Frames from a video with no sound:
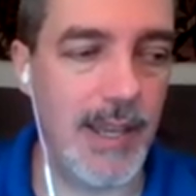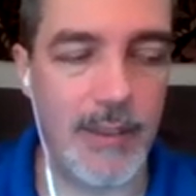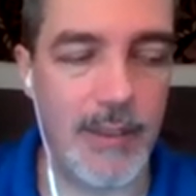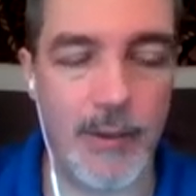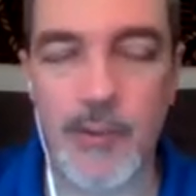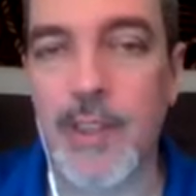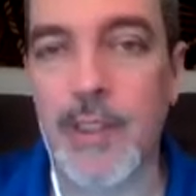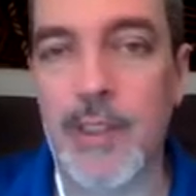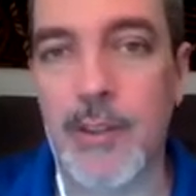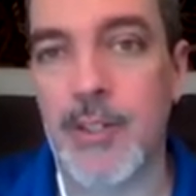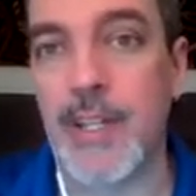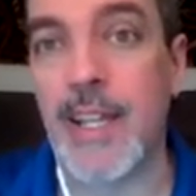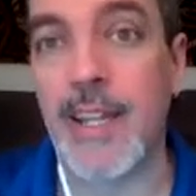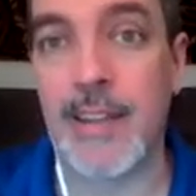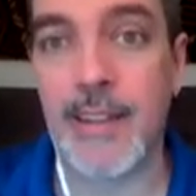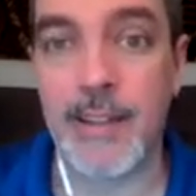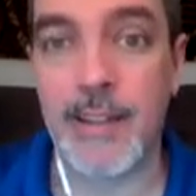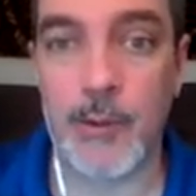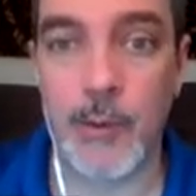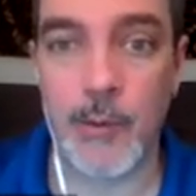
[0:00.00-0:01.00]
and there's other
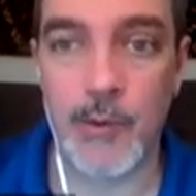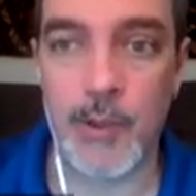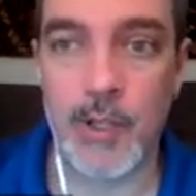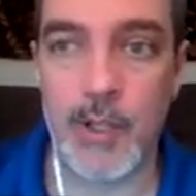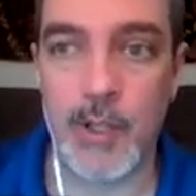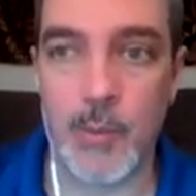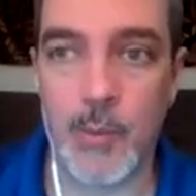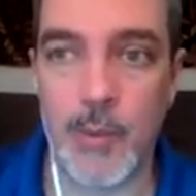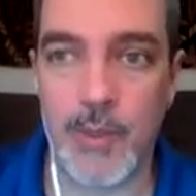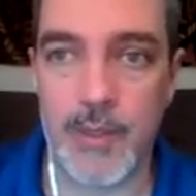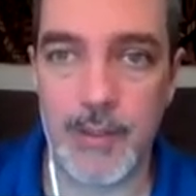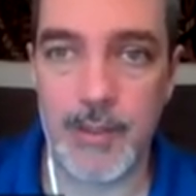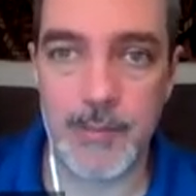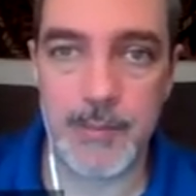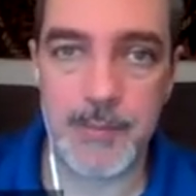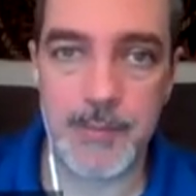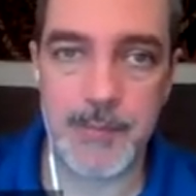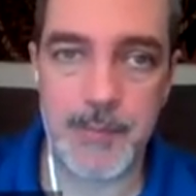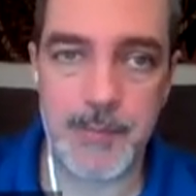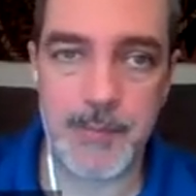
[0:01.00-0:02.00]
data that goes along with it.
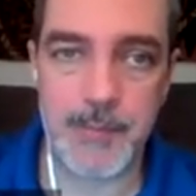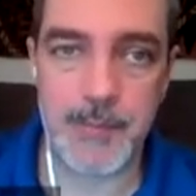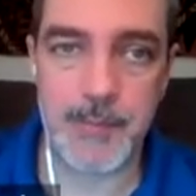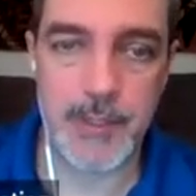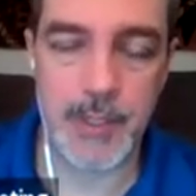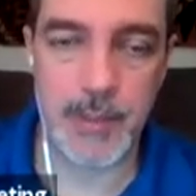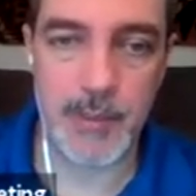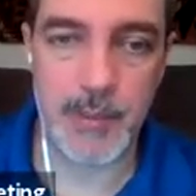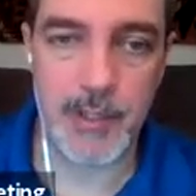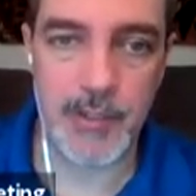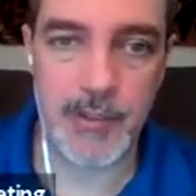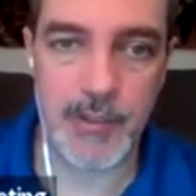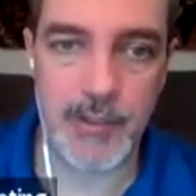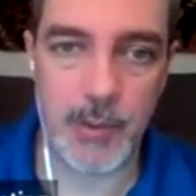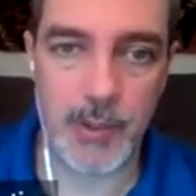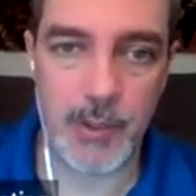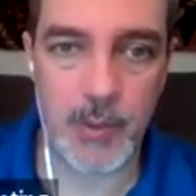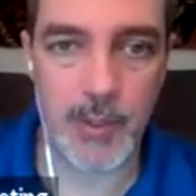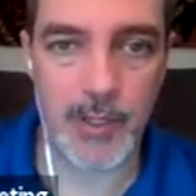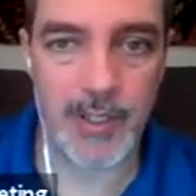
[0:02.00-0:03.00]
So let me just